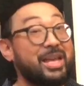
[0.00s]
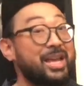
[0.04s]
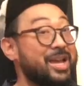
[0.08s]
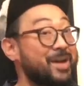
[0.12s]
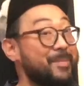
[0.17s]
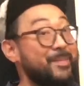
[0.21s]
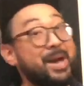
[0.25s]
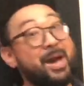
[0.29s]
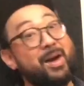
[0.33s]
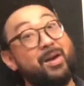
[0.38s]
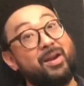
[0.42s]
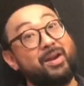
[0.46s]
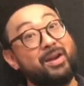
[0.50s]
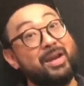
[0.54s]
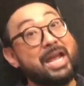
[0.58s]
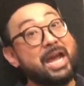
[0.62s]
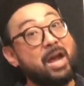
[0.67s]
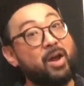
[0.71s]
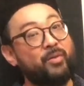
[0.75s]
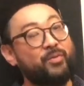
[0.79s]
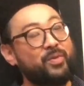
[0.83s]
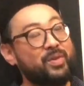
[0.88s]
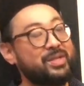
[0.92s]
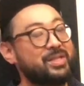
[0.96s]
about it now,
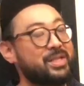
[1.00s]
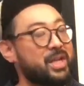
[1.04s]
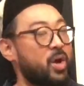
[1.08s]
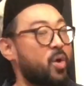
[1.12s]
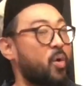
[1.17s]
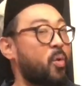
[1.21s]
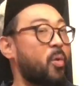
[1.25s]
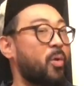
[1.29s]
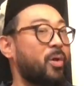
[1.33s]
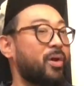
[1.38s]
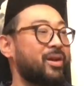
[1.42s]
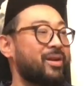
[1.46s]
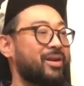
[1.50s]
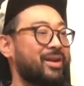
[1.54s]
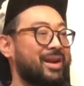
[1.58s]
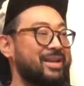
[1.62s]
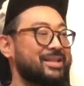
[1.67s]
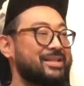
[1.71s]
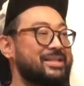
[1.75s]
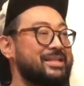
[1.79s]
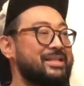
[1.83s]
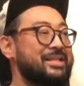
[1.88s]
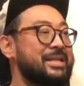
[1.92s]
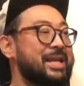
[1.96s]
if you stay
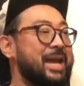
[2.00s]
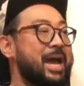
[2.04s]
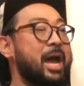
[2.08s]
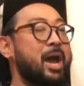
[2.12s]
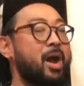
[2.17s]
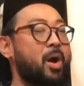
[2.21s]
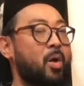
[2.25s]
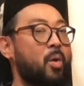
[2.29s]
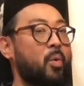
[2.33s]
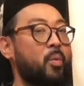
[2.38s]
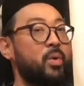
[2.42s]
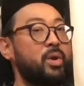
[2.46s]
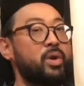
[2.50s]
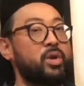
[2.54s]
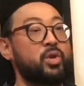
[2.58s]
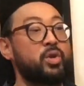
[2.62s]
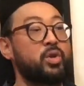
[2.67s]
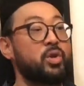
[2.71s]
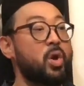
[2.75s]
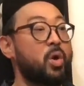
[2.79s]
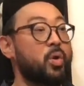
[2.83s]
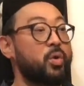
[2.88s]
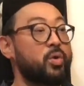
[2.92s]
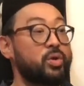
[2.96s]
organized now, when you
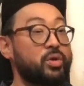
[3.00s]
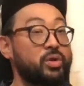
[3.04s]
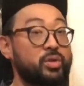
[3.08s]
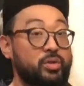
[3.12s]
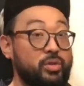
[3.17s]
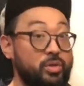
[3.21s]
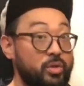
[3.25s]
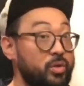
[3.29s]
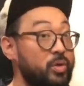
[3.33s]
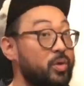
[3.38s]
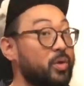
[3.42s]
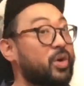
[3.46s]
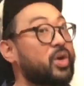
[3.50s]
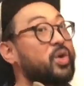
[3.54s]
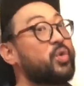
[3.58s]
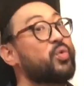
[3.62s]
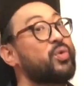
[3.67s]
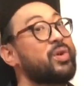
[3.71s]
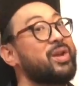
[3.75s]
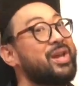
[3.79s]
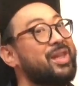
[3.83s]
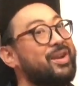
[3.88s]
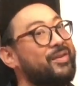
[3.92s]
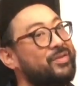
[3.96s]
go to do your
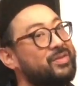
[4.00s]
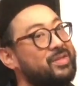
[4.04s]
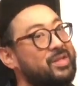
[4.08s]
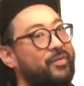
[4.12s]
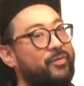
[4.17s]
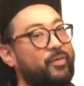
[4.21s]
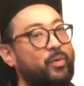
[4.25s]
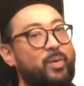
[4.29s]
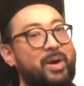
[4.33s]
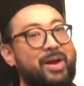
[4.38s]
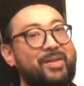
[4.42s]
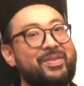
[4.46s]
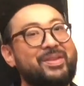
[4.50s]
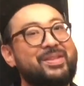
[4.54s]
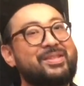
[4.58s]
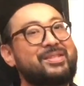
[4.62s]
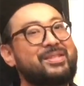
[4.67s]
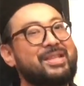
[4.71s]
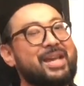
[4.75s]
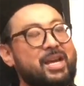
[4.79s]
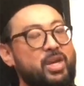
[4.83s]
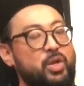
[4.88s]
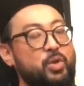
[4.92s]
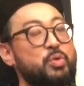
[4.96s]
creative stuff around the
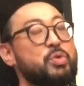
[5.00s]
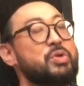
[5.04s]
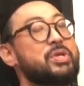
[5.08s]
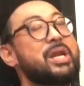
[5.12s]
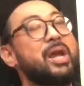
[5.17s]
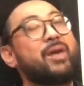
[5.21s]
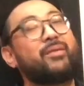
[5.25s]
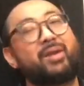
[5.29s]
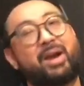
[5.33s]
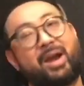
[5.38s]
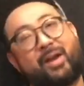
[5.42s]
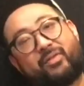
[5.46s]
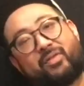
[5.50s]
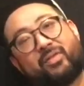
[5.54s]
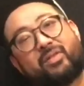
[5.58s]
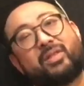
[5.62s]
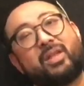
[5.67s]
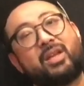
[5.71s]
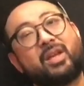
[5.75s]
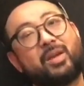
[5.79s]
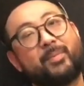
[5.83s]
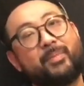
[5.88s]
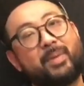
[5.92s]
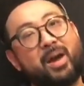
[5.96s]
set, you never have to
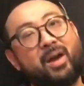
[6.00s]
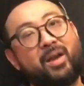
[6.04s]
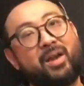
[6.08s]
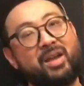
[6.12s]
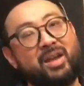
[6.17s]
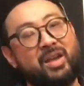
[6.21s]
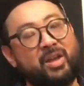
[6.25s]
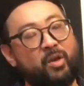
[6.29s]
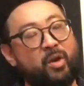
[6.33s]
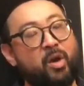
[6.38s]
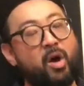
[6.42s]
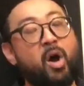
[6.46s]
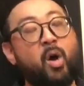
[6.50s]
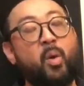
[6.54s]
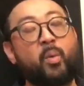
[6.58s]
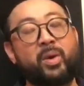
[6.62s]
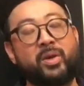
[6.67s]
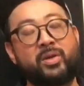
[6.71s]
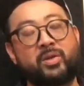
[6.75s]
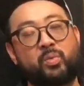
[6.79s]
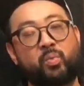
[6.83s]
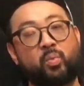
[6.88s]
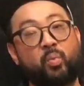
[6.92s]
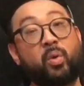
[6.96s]
think about it, and it
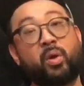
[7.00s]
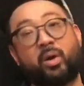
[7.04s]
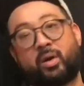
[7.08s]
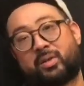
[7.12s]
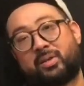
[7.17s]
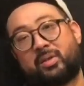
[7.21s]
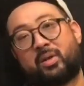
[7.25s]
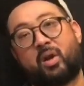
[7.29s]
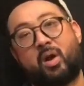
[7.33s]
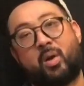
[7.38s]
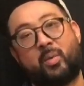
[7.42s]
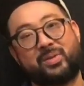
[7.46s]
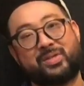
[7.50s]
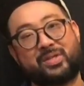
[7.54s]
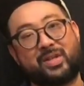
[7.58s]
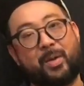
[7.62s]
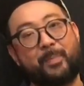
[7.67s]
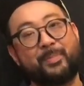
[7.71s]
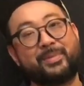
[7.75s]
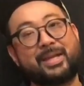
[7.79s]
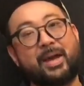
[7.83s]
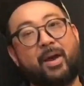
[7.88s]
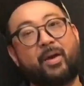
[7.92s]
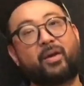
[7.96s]
always works. It always
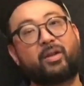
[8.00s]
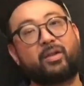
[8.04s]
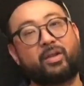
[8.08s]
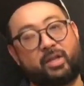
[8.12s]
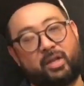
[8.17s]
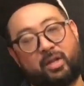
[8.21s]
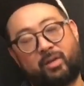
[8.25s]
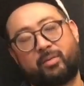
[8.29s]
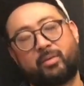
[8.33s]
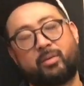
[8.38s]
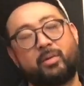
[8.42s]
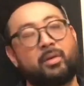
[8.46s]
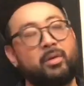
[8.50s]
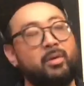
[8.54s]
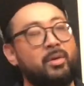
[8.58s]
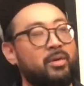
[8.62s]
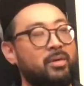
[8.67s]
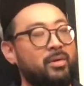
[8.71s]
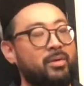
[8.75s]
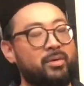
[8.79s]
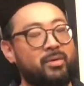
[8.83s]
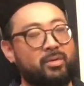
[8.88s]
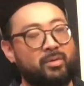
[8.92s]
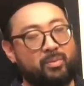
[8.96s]
comes out clean.
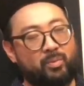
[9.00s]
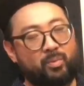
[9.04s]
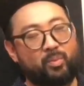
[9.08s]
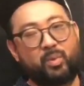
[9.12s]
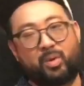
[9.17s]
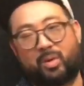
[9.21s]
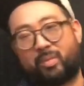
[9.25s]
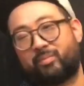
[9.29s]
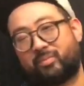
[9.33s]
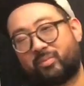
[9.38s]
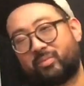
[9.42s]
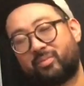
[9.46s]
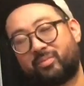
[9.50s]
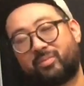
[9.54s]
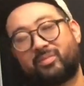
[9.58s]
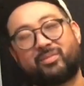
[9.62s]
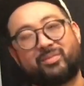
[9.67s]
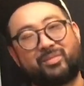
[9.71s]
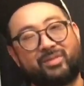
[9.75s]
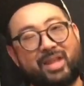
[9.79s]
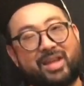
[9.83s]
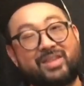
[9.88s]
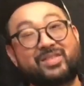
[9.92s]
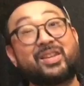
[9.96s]
Well,
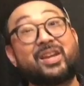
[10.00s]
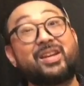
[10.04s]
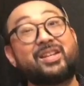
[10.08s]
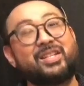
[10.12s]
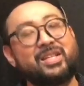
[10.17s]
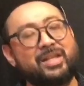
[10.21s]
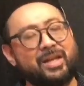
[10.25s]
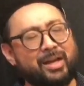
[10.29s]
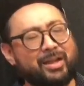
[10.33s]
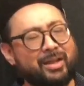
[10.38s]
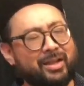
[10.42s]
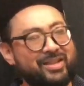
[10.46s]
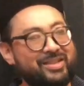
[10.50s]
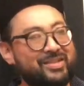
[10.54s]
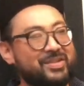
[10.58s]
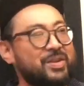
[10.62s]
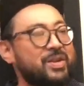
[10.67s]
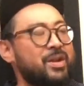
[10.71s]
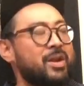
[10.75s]
that's the idea, at least.